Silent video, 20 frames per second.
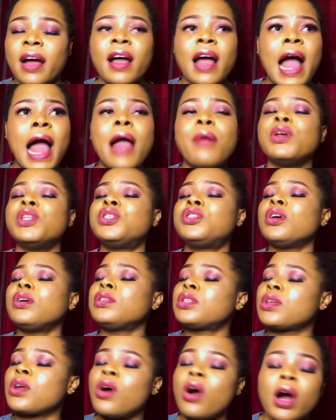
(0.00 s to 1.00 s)
I was
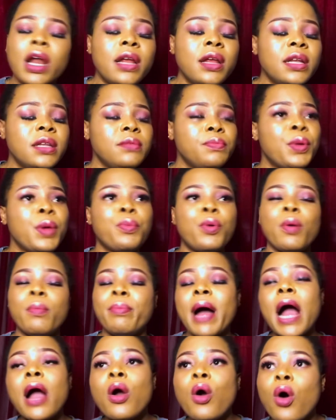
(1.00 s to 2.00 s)
just calling people
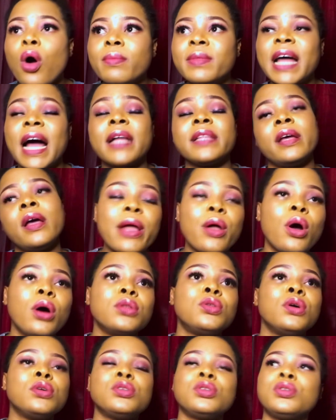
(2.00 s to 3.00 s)
back home that, so
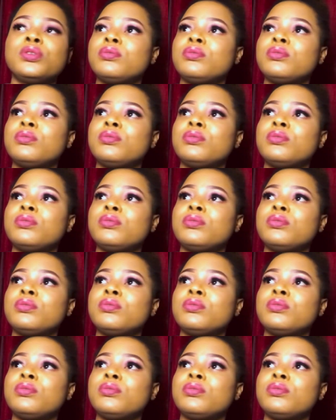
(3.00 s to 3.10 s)
those